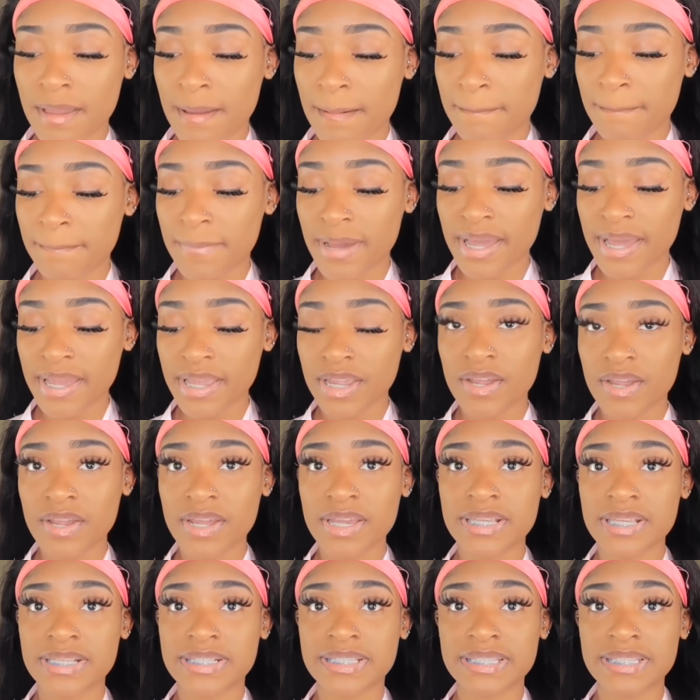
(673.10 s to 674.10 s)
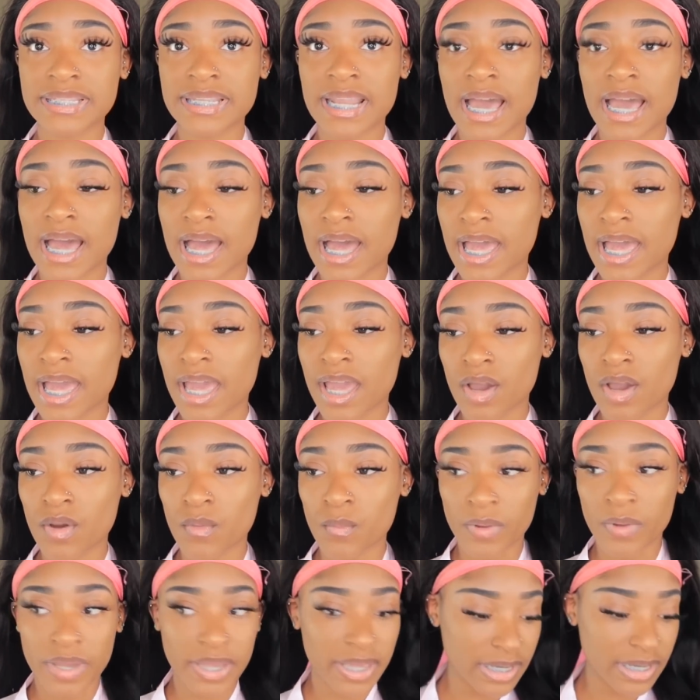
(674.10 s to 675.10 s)
my hair is not a
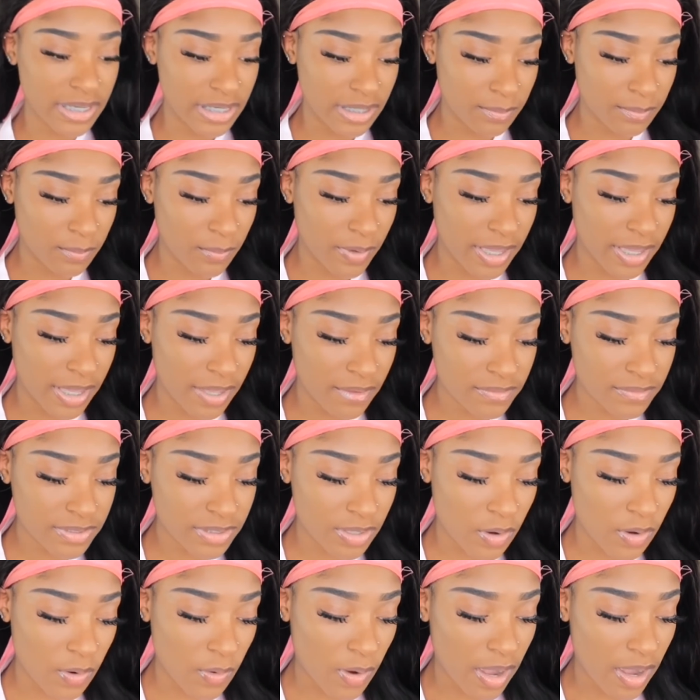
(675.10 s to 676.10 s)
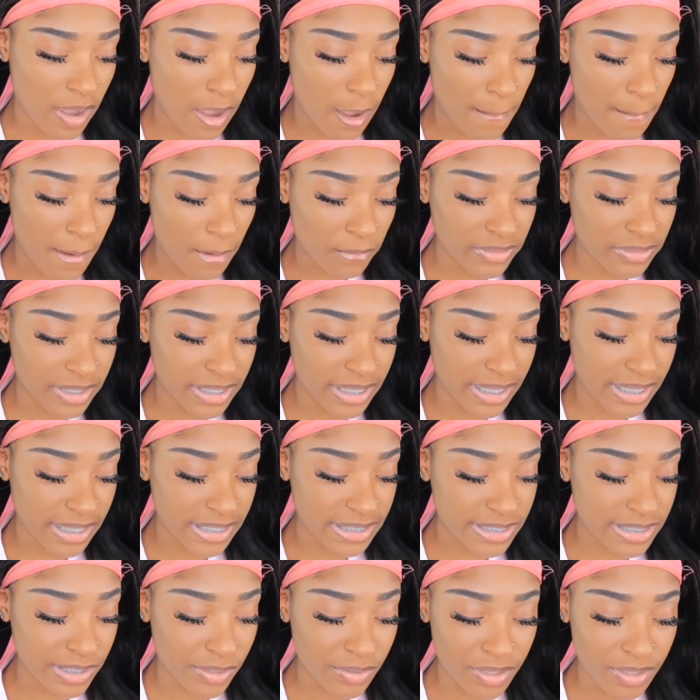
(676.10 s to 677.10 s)
wet deep wave. So I really
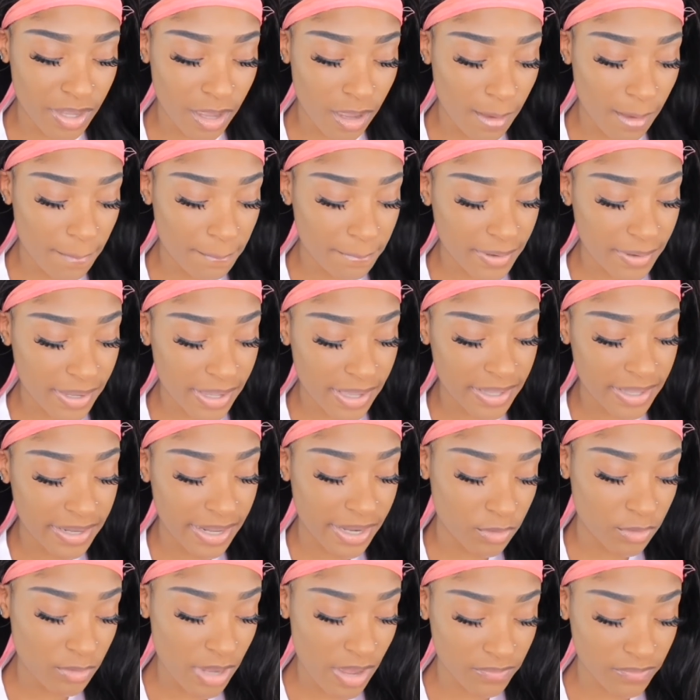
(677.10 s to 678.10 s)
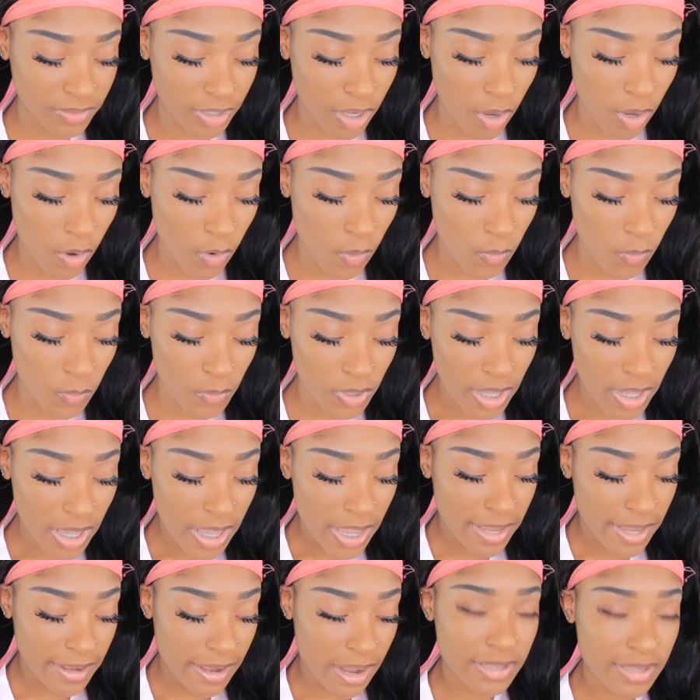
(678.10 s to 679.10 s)
can't tell y'all, but they do have a coat,
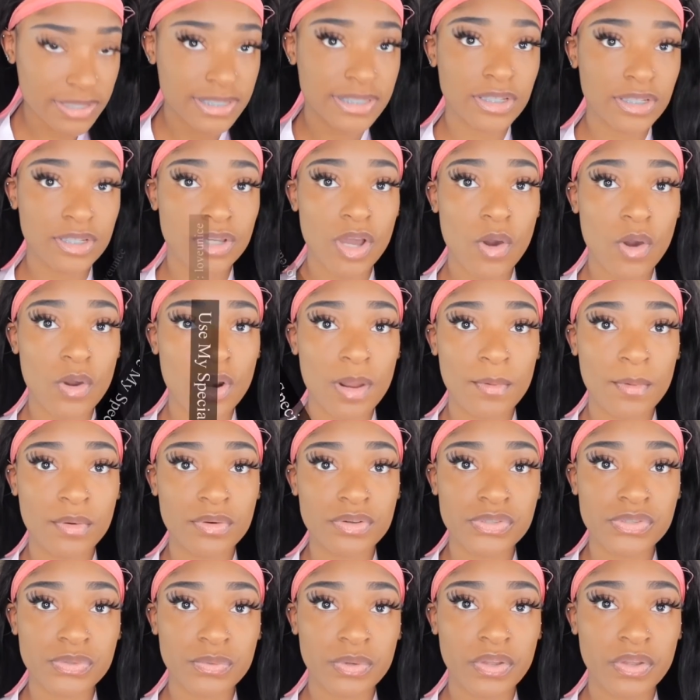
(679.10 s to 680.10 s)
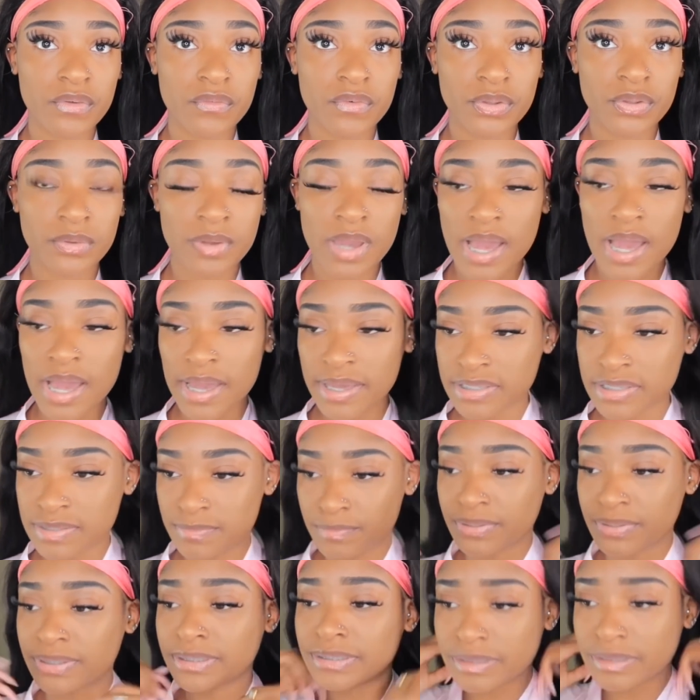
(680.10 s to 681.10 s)
and I'll stick coat up on the screen for you guys.
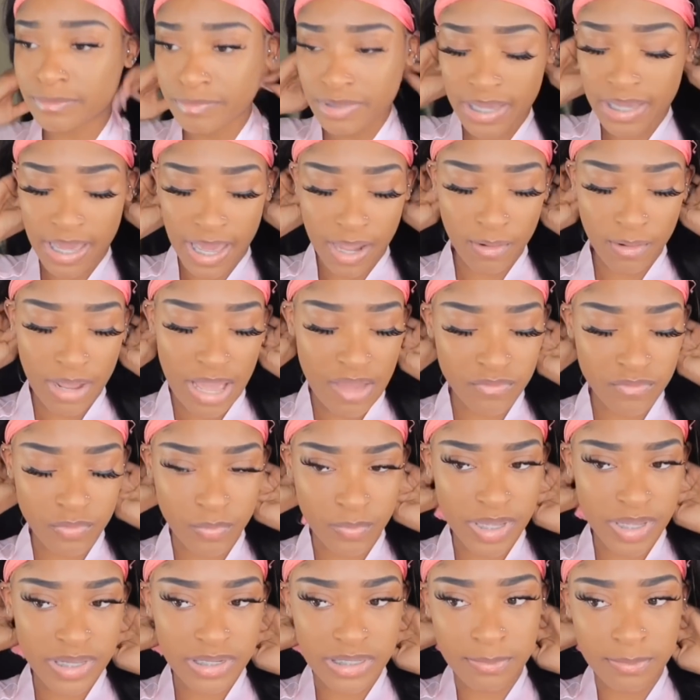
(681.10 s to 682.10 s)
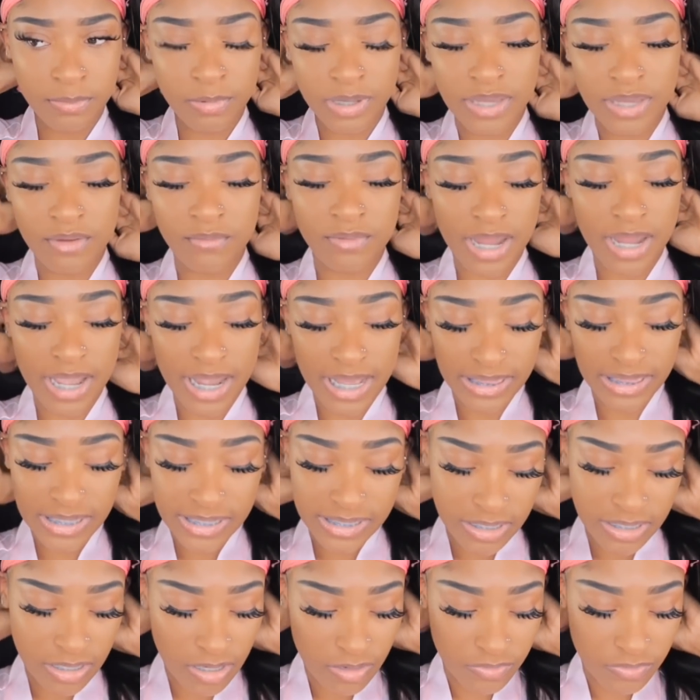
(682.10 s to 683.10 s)
But yeah, I don't have a wet deep wave. When I got
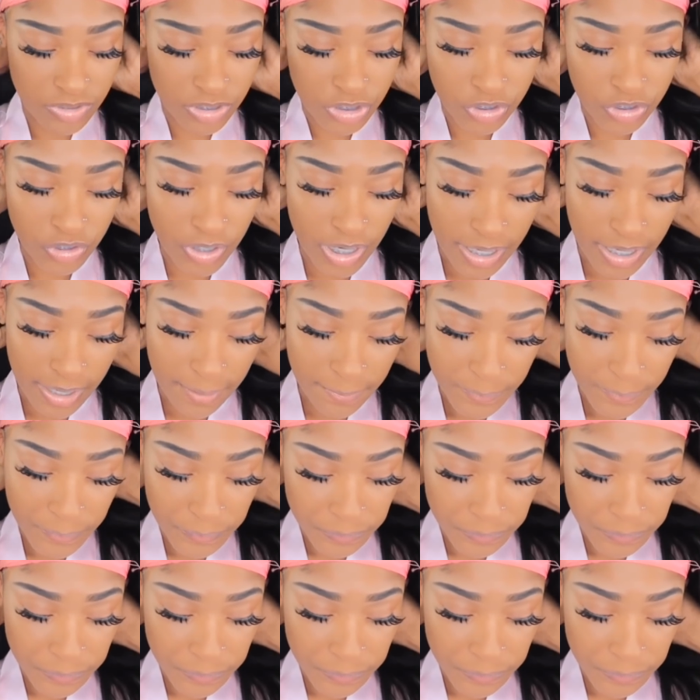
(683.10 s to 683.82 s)
this hair, it was straight.